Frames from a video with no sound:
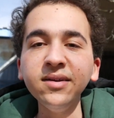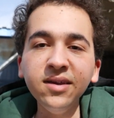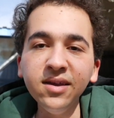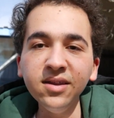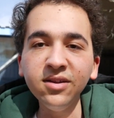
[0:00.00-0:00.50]

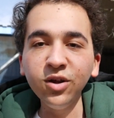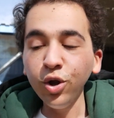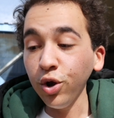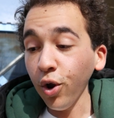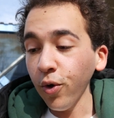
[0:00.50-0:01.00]
is
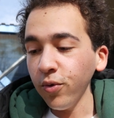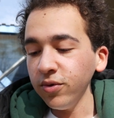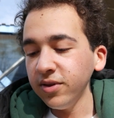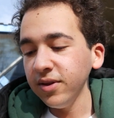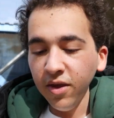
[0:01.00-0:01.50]

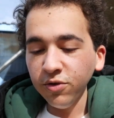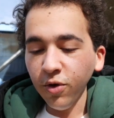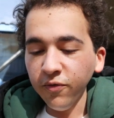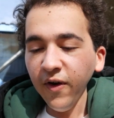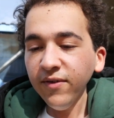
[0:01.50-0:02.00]
closed.
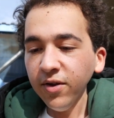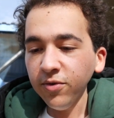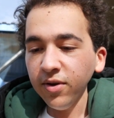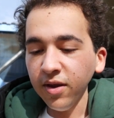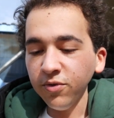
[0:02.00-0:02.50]
So
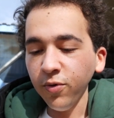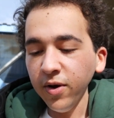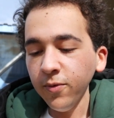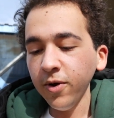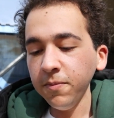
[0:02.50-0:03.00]

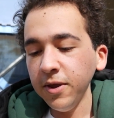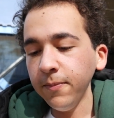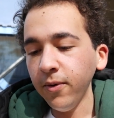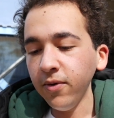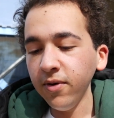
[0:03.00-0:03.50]
521
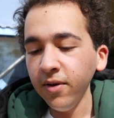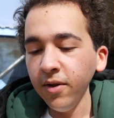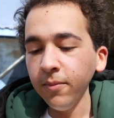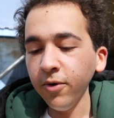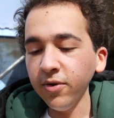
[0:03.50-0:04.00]
people
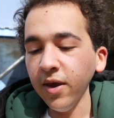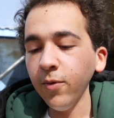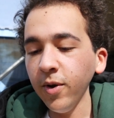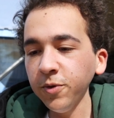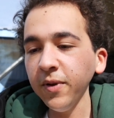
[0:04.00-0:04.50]
per day,
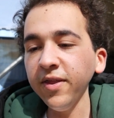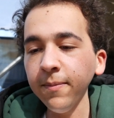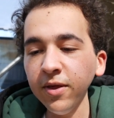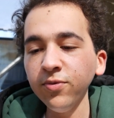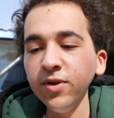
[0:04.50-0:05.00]
we'll multiply
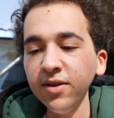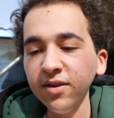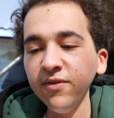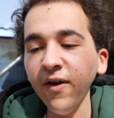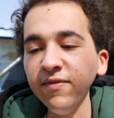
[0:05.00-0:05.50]
that by
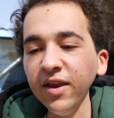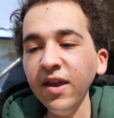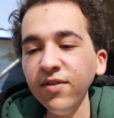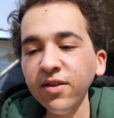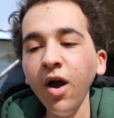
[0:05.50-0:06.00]
365. That
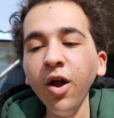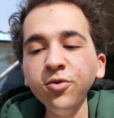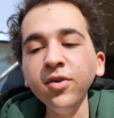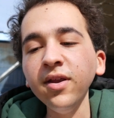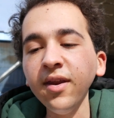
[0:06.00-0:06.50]
gives us
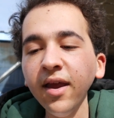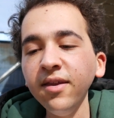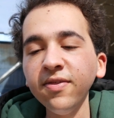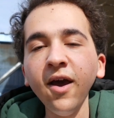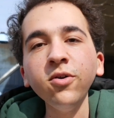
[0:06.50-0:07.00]

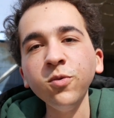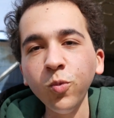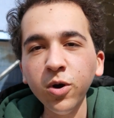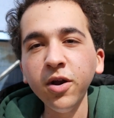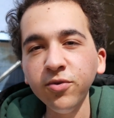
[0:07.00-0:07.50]

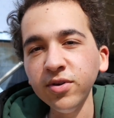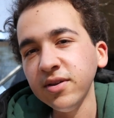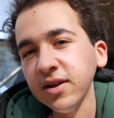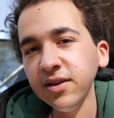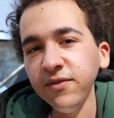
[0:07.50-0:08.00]

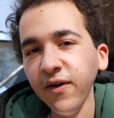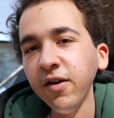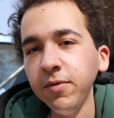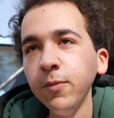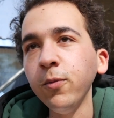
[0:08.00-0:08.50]

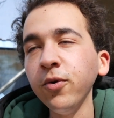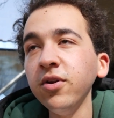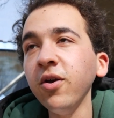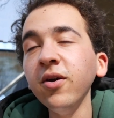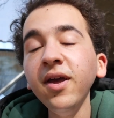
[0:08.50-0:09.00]
190,165 people per
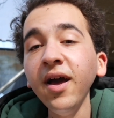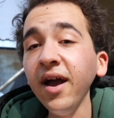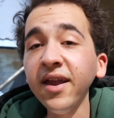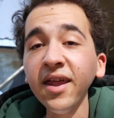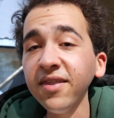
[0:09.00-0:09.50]
year.
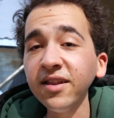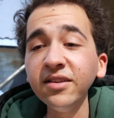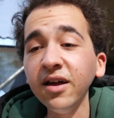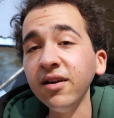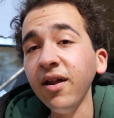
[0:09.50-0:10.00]
Again, that's
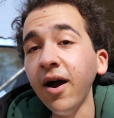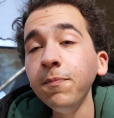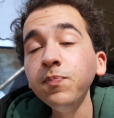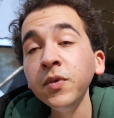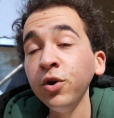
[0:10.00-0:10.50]
not a lot.
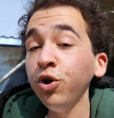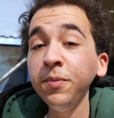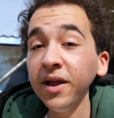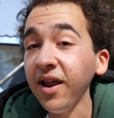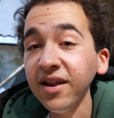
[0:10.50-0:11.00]
Could
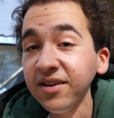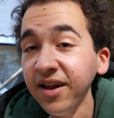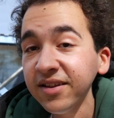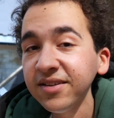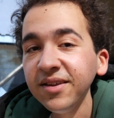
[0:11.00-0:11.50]
be a lot
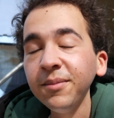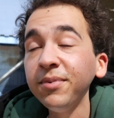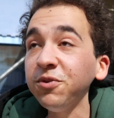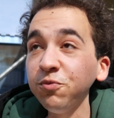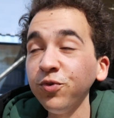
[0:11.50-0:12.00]
less,
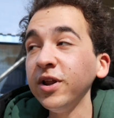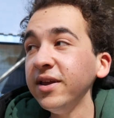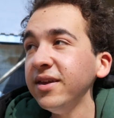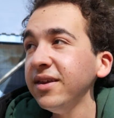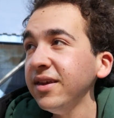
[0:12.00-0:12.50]
but
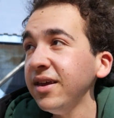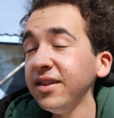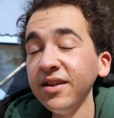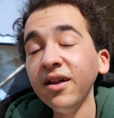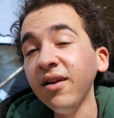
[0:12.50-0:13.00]
really
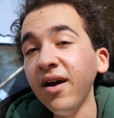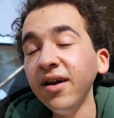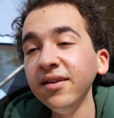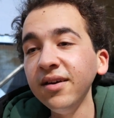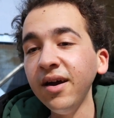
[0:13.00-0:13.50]
is not a
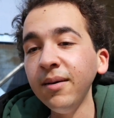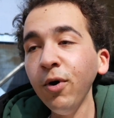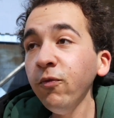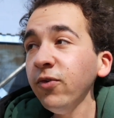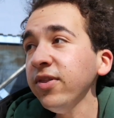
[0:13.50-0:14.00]
lot.
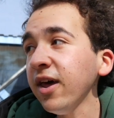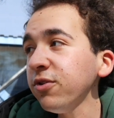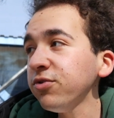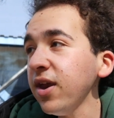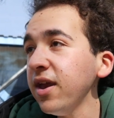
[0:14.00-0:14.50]
Hopefully
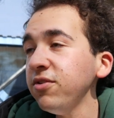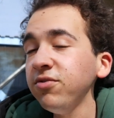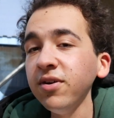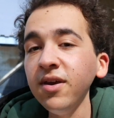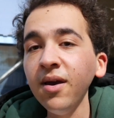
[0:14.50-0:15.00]
that'll
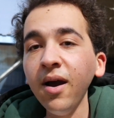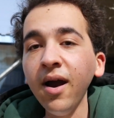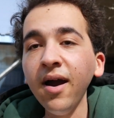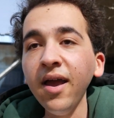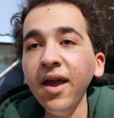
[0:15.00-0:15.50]
change.
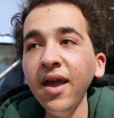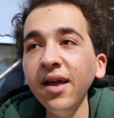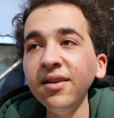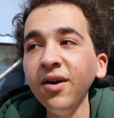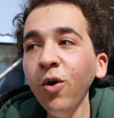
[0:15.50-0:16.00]

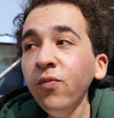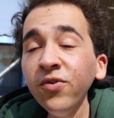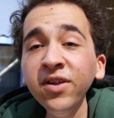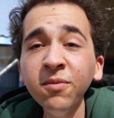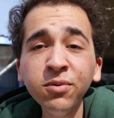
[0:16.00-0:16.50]
And
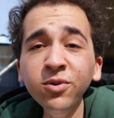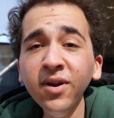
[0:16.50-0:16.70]
hopefully the Blue